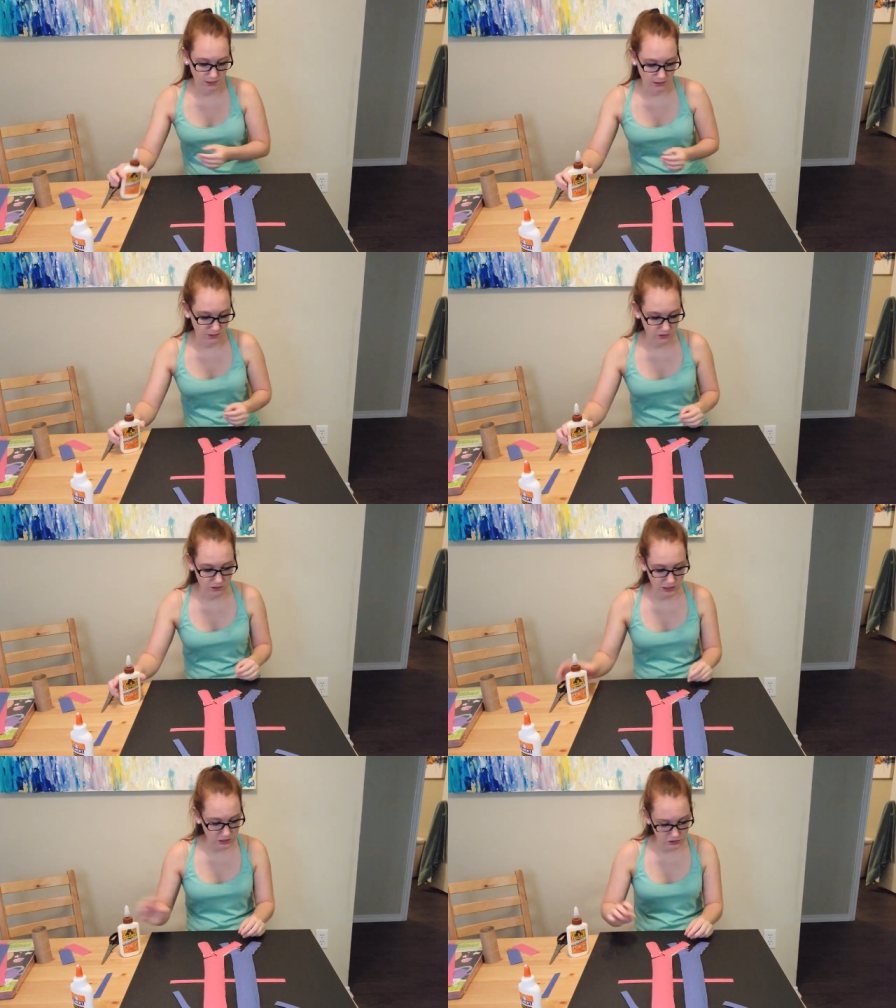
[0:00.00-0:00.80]
So it's
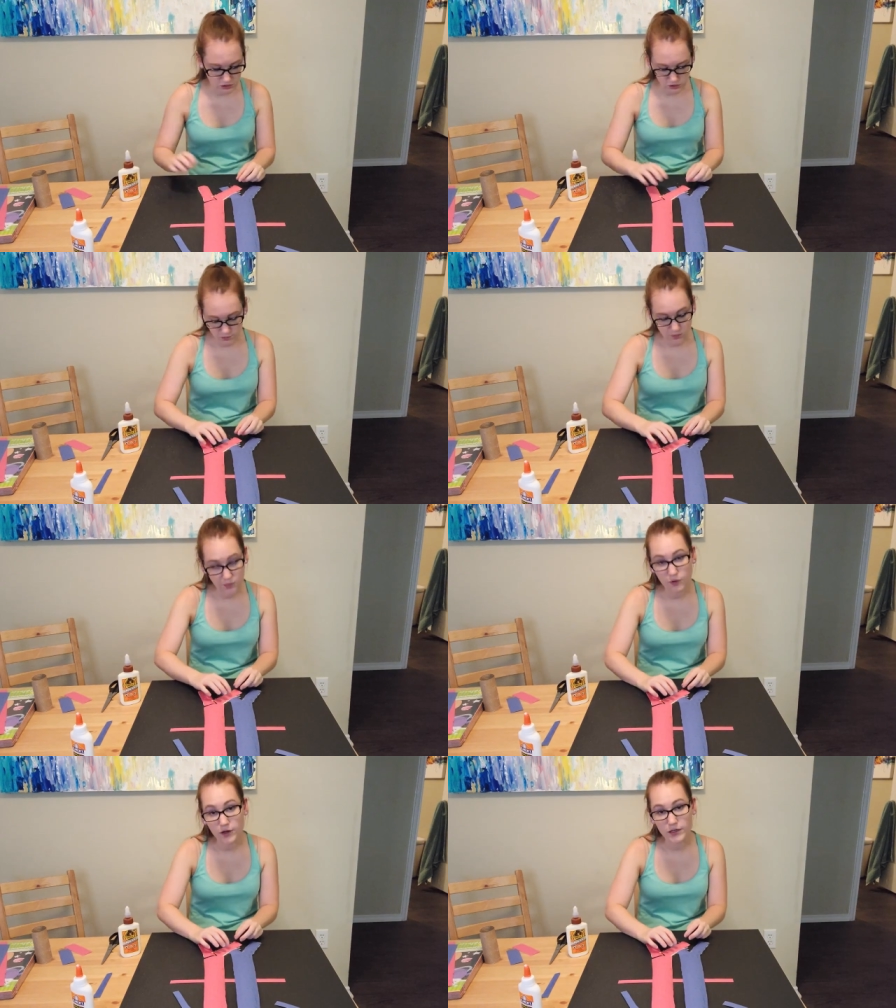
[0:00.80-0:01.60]
just, it's super
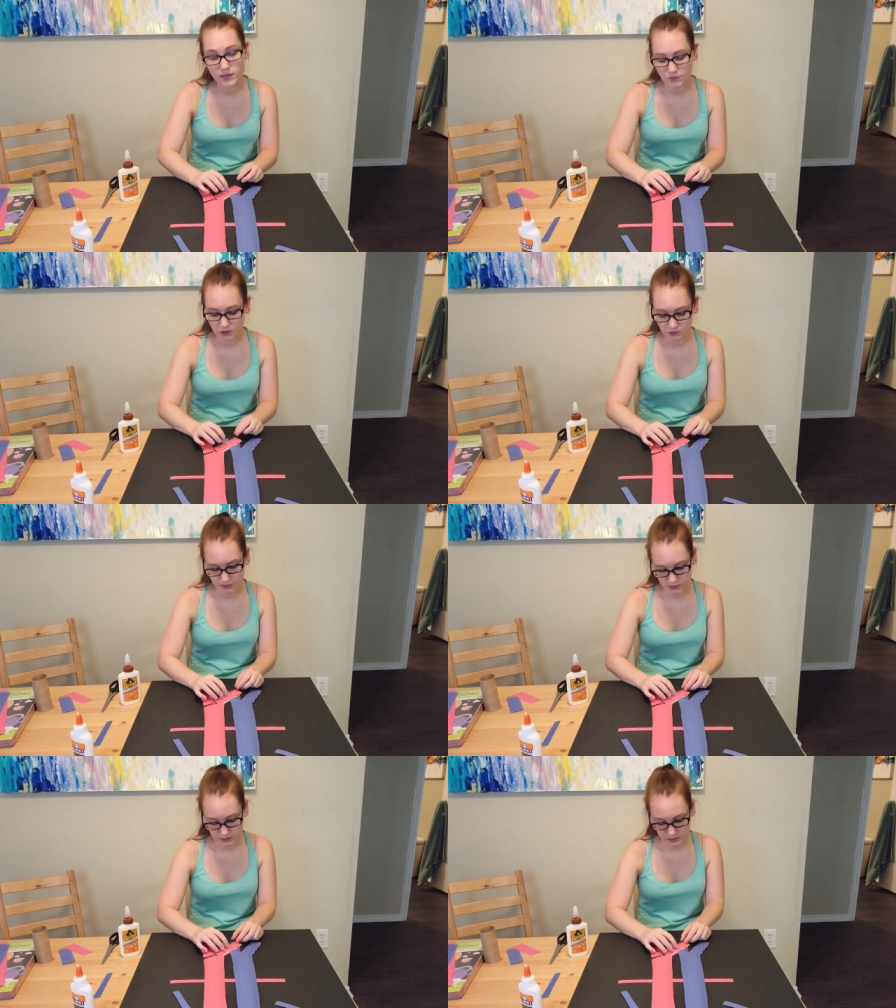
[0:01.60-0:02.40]
important to be
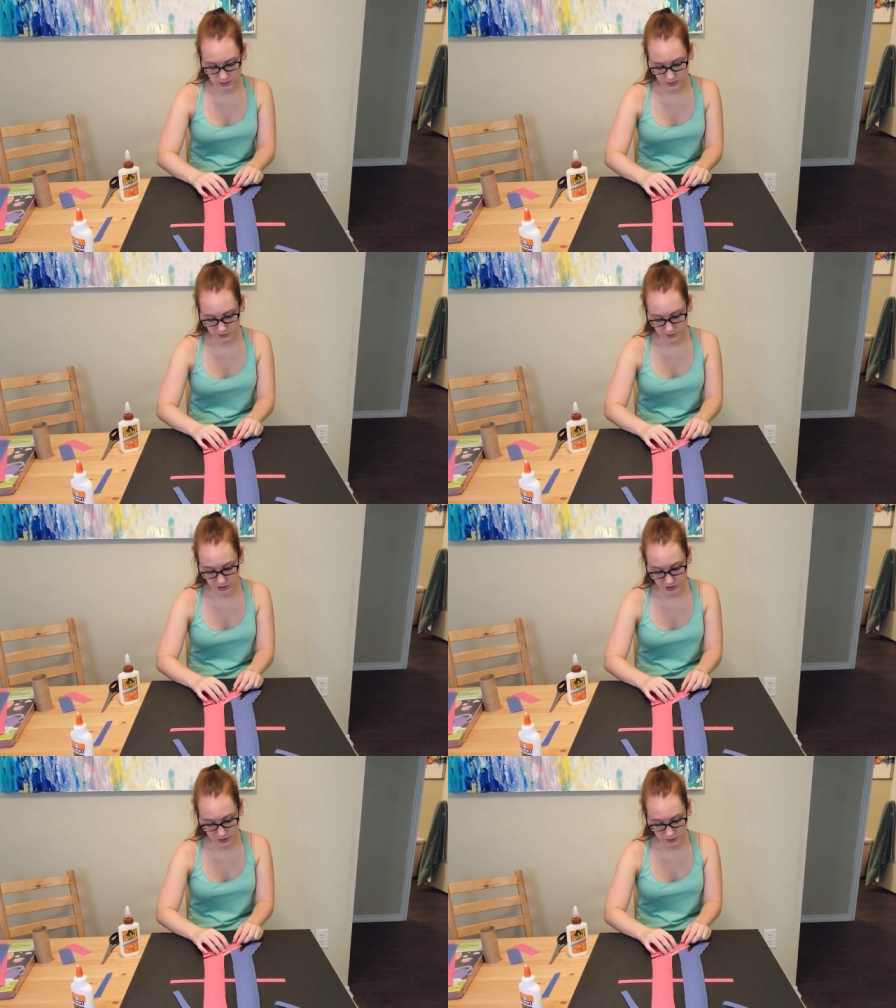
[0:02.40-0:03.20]
really
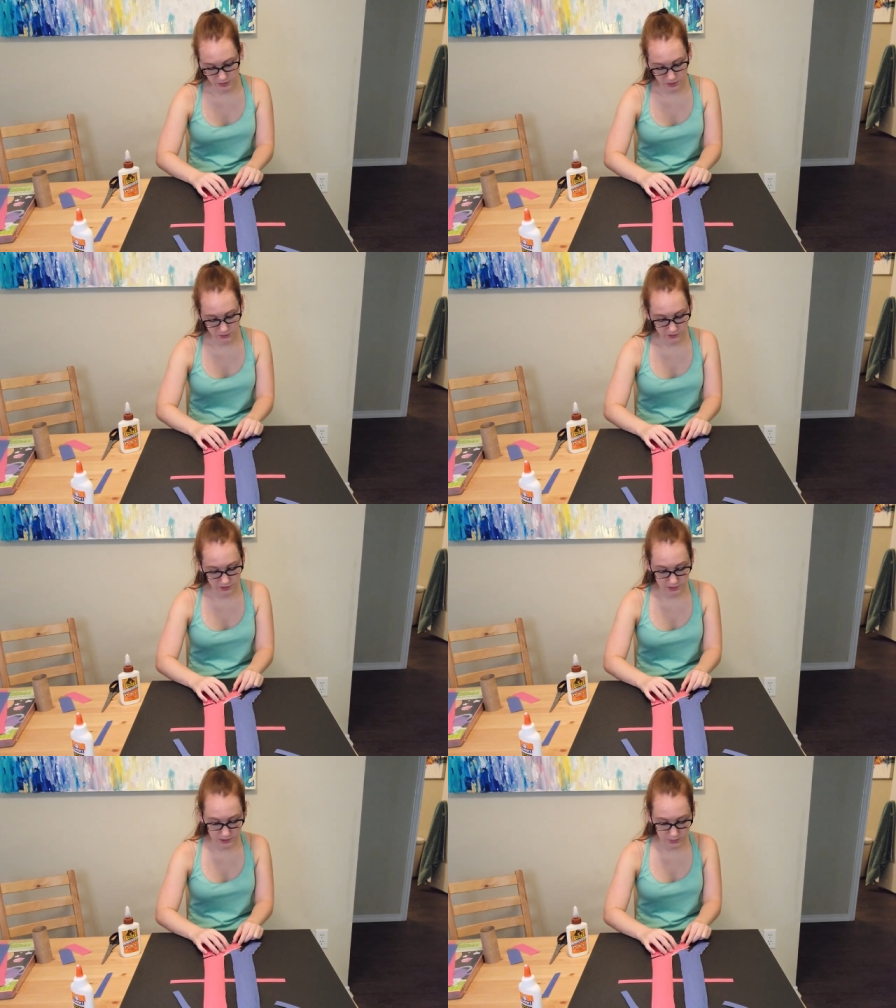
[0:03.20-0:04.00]
vigilant with all of our
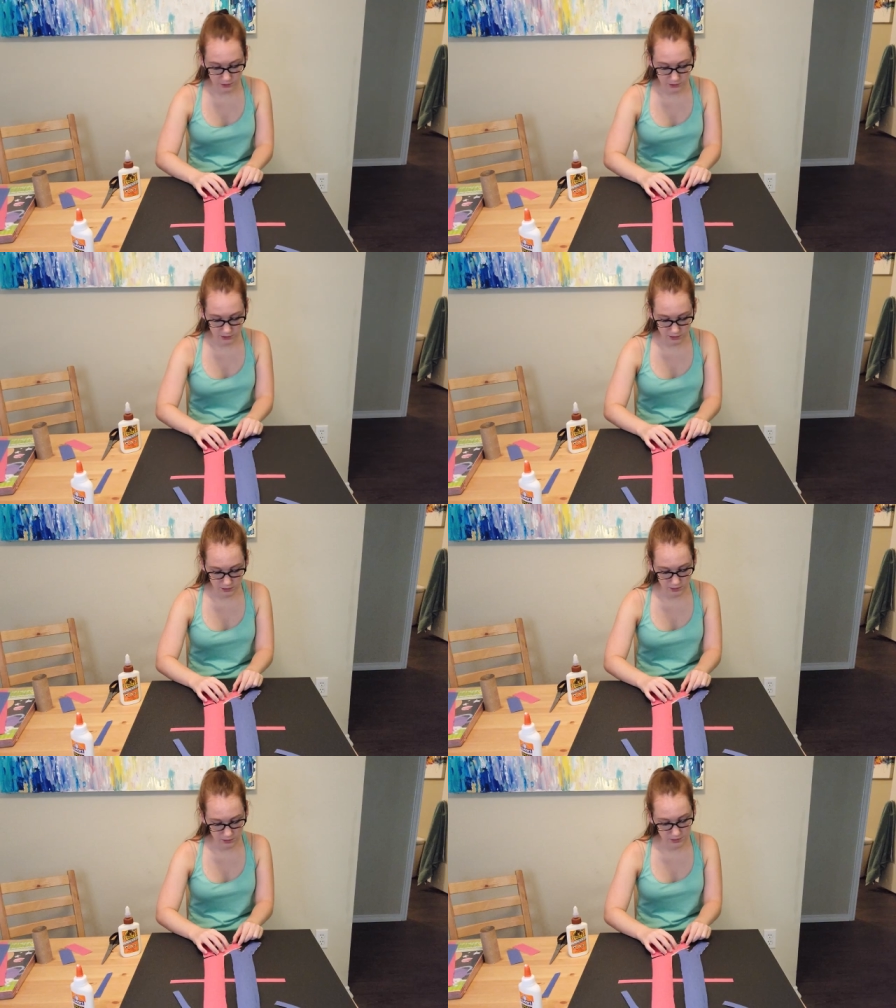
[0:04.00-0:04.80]
cleaning
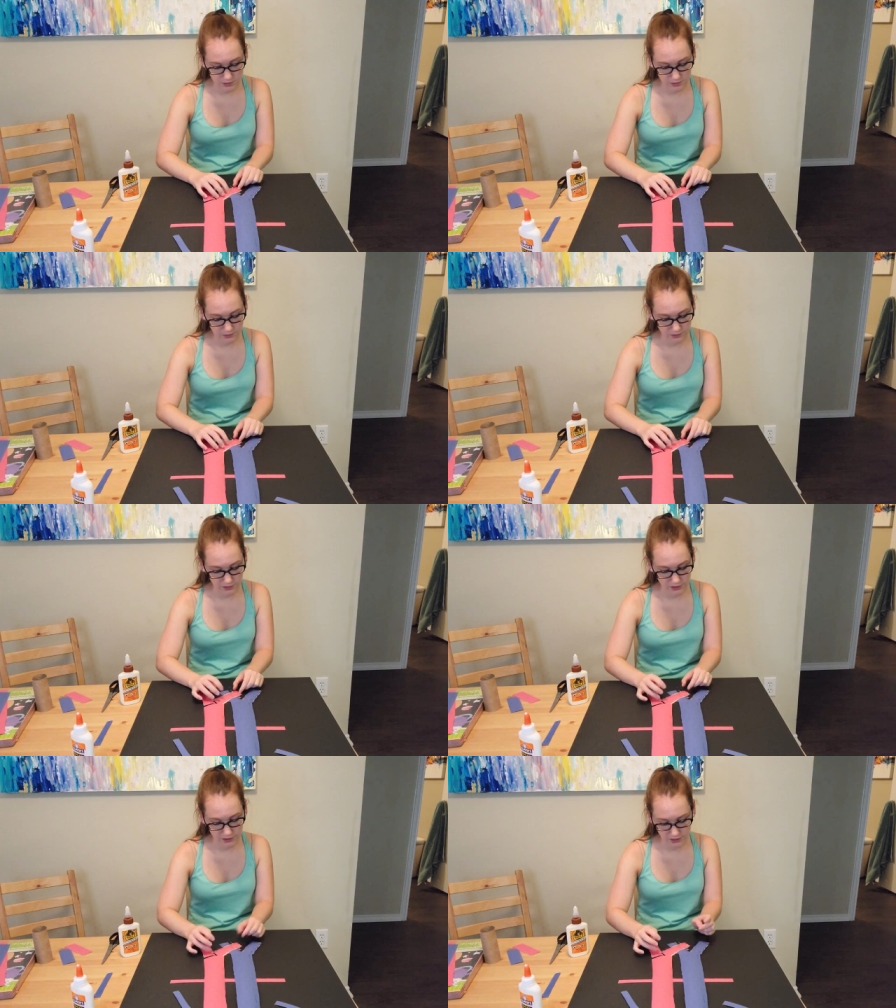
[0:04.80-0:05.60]
protocols and all of
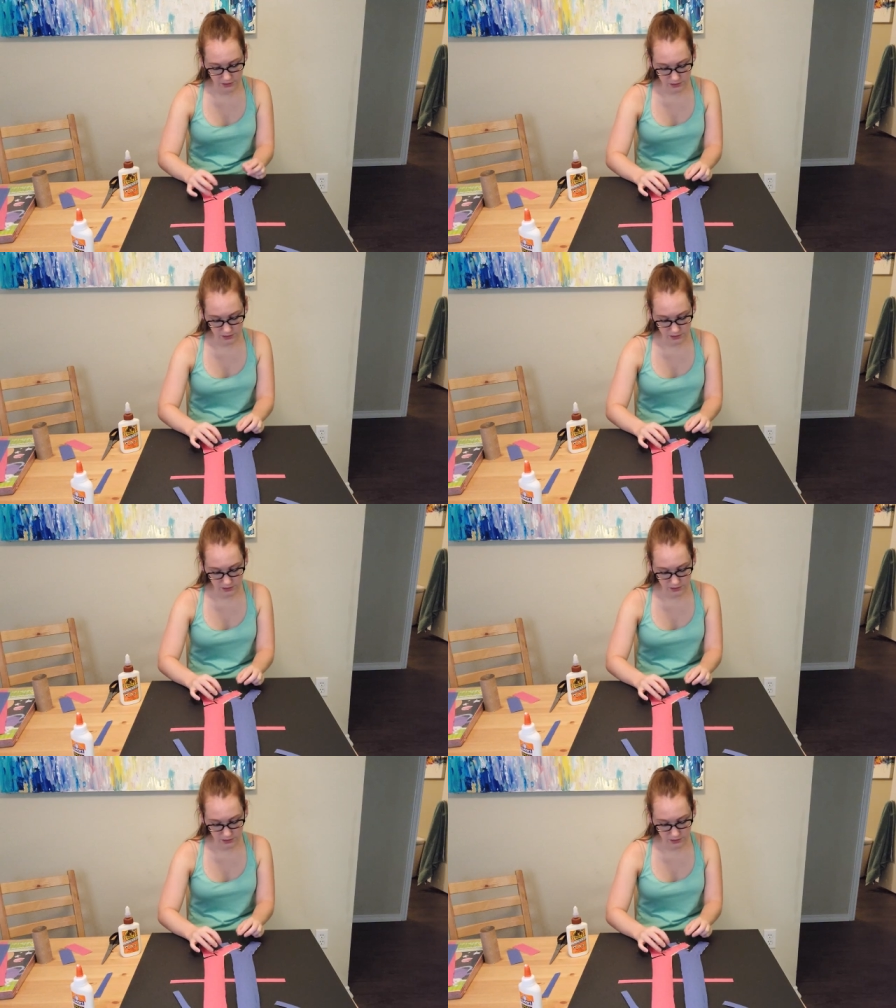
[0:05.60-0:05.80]
our,